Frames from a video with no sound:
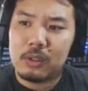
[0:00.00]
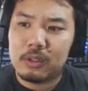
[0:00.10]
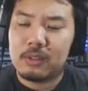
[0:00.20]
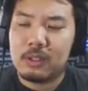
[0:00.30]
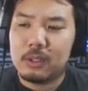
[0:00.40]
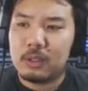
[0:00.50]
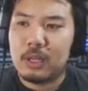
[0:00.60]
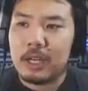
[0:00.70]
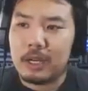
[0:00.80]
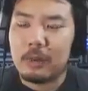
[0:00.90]
Corazon,
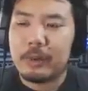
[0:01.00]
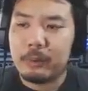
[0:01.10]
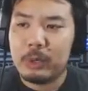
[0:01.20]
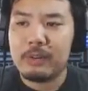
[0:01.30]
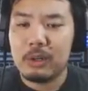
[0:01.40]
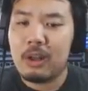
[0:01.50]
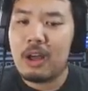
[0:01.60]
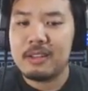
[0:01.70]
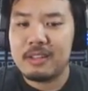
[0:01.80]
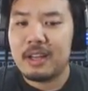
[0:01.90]
uh, oh, whenever
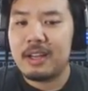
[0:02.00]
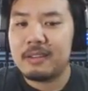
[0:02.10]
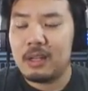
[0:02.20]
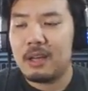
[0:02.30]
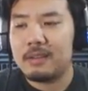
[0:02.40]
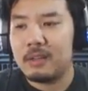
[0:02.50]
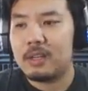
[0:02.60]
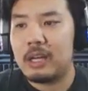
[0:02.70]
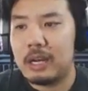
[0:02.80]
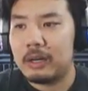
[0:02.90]
Law dies, Law's gonna
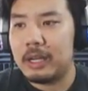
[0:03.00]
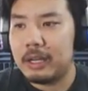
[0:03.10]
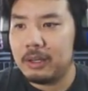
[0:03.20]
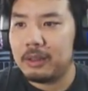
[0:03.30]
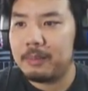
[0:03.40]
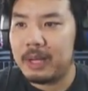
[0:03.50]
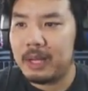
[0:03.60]
cut our health